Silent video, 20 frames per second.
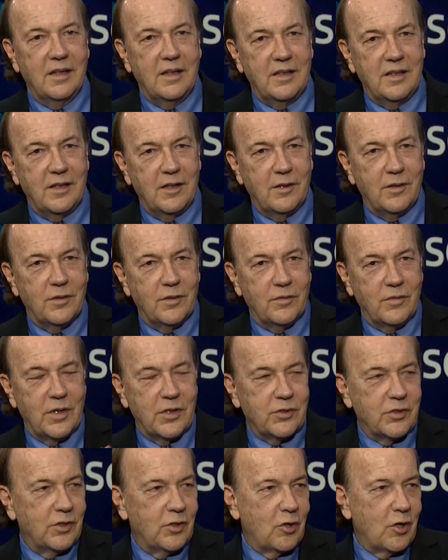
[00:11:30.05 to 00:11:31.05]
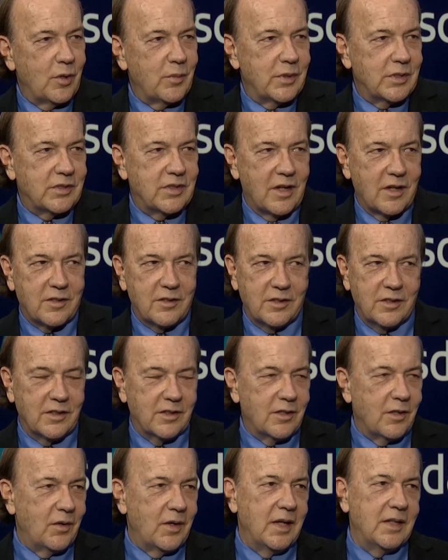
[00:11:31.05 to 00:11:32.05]
the Russian army is not going to
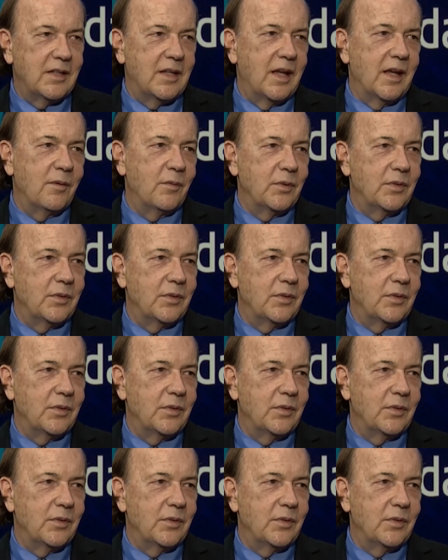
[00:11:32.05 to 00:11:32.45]
go head-to-head